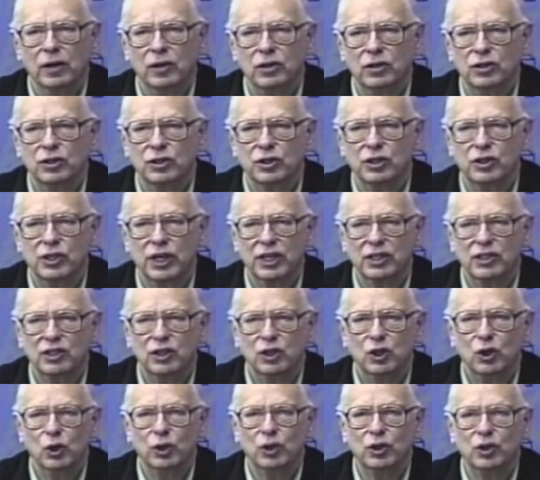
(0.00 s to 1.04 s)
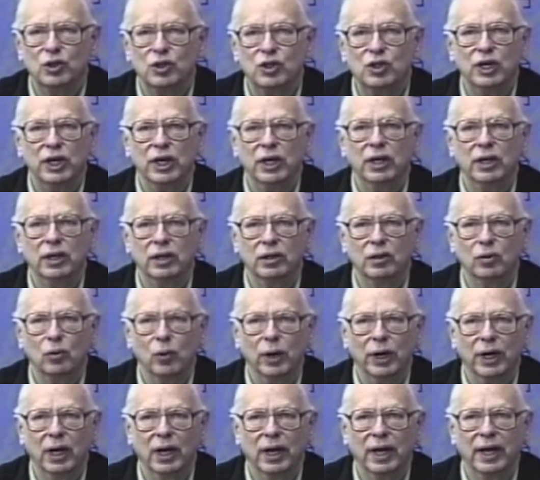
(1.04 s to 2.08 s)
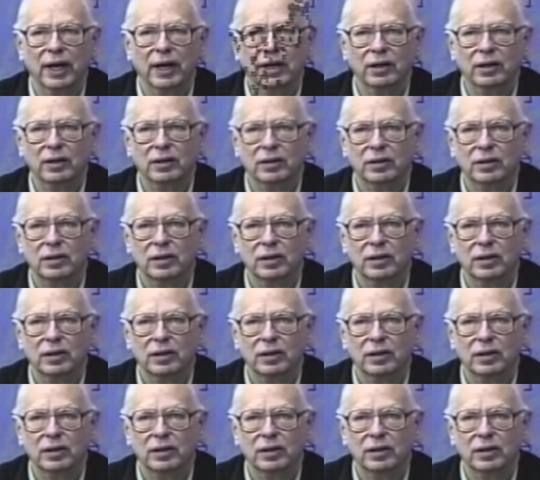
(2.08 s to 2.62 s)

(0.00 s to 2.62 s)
To suggest that you can dig in the wetland